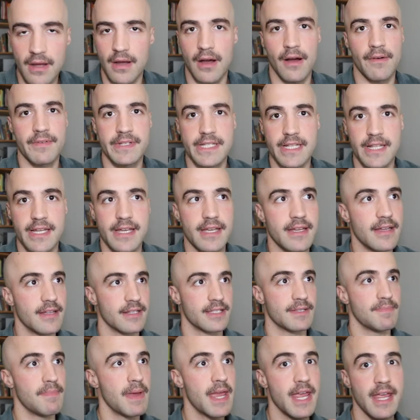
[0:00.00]
obviously
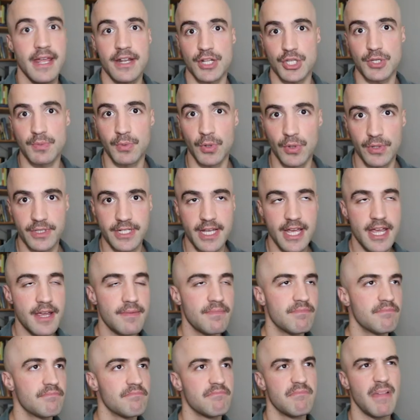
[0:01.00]
it's me and a small
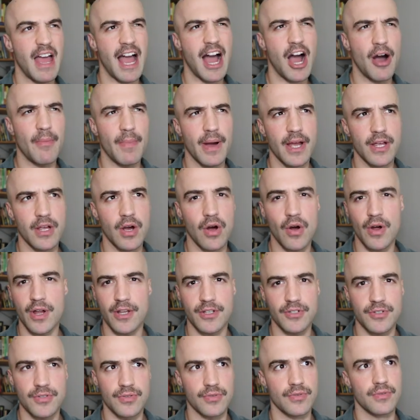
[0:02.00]
team. How am I
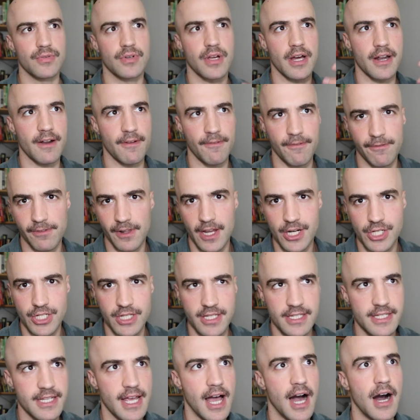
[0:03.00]
going to kind of flesh
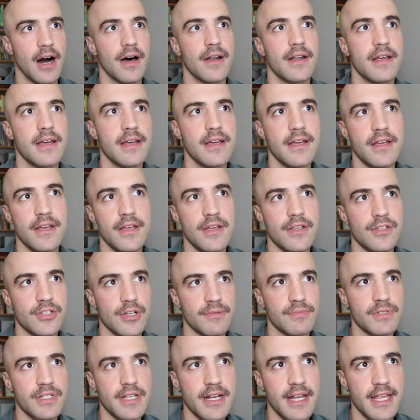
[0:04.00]
this out? So
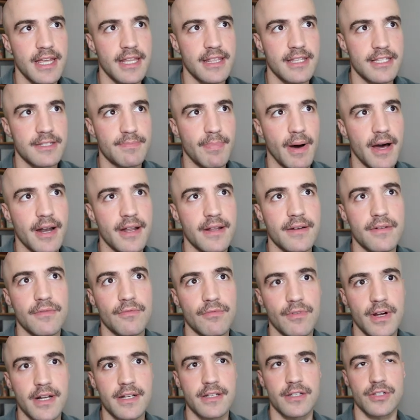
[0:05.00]
I'm just going to hit this button,
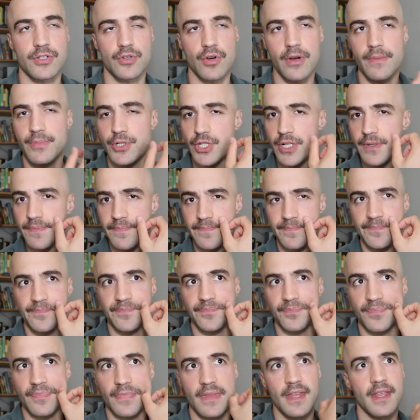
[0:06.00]
run description.
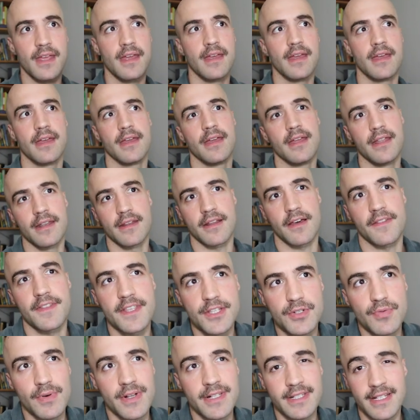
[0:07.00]
Now
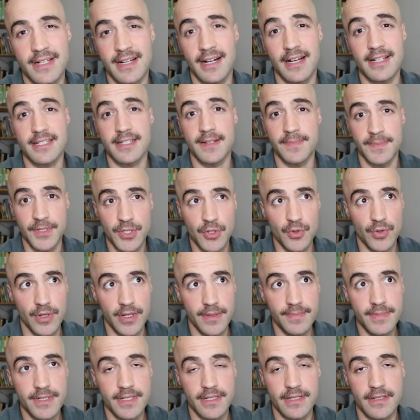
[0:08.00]
this runs a custom
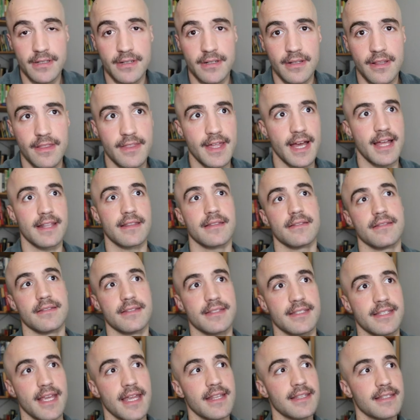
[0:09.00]
script that
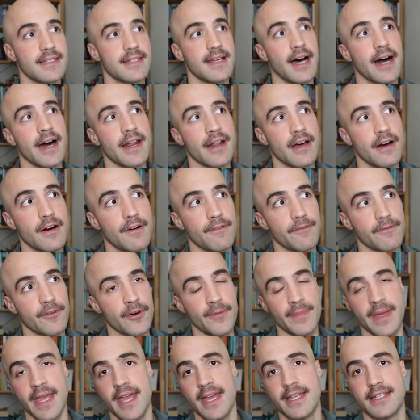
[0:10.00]
sends data
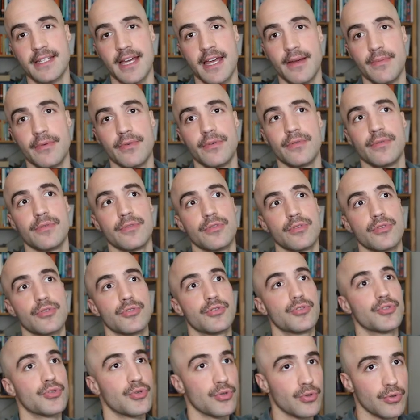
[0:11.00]
from Airtable
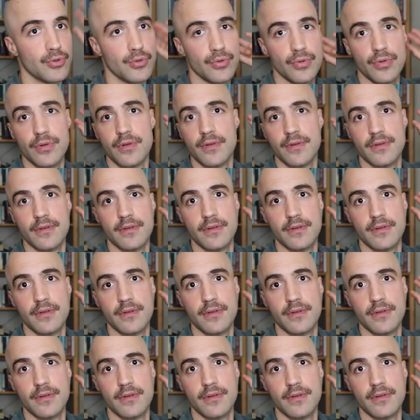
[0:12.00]
to